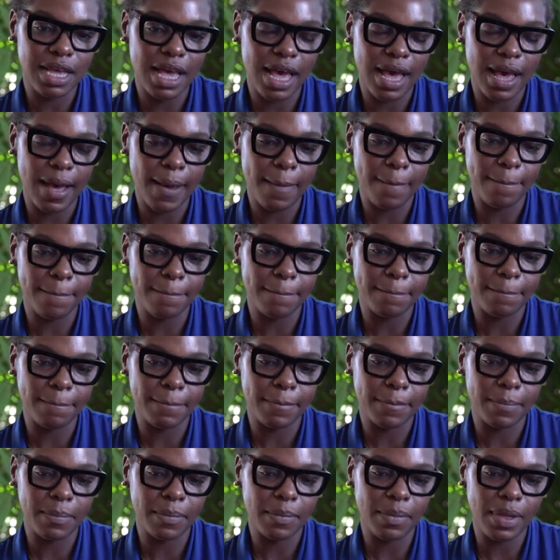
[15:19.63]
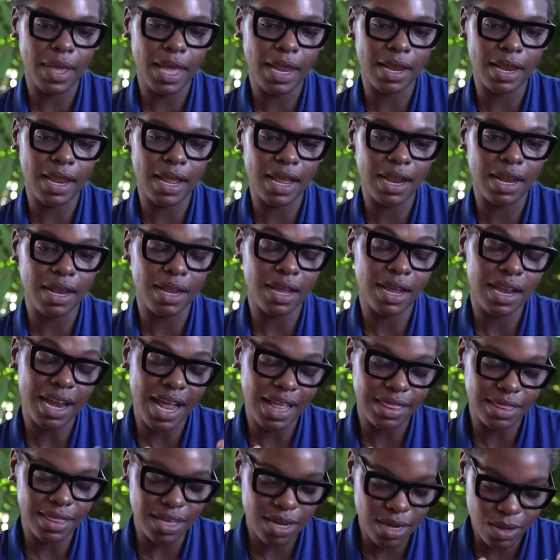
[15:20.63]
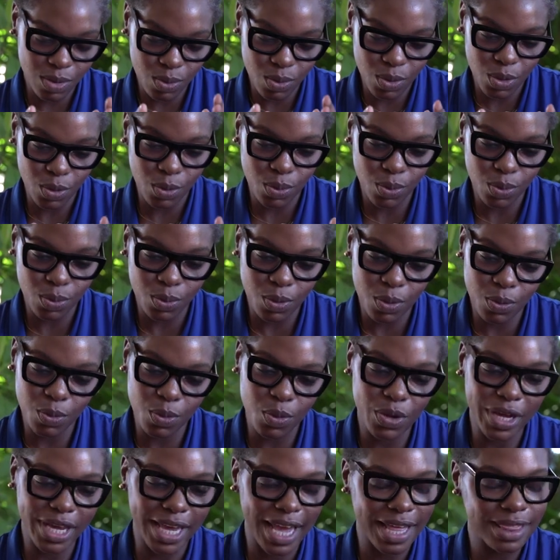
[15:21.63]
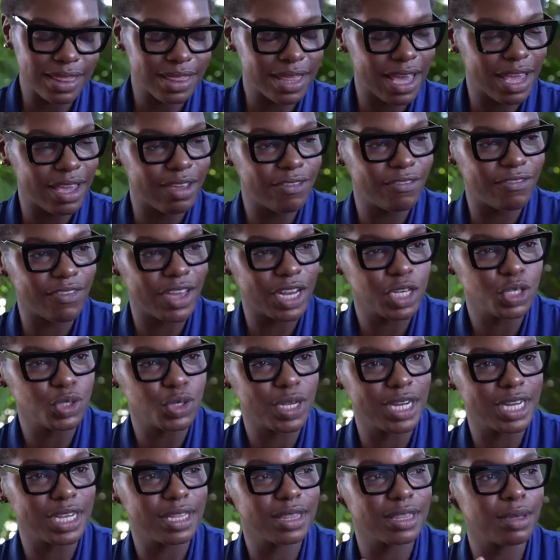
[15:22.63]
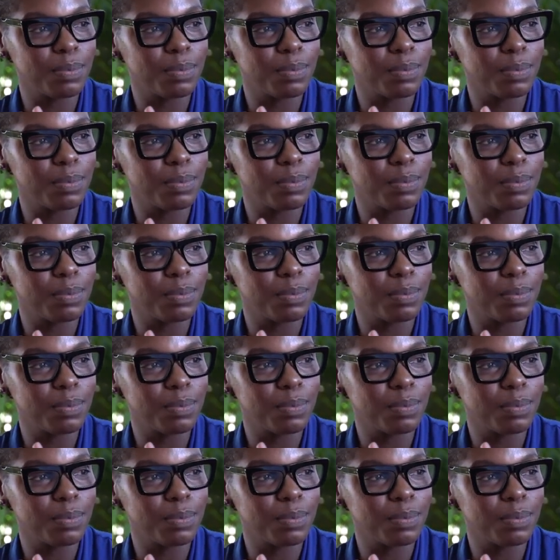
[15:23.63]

um, and, and, and I think we'll, we'll get there eventually.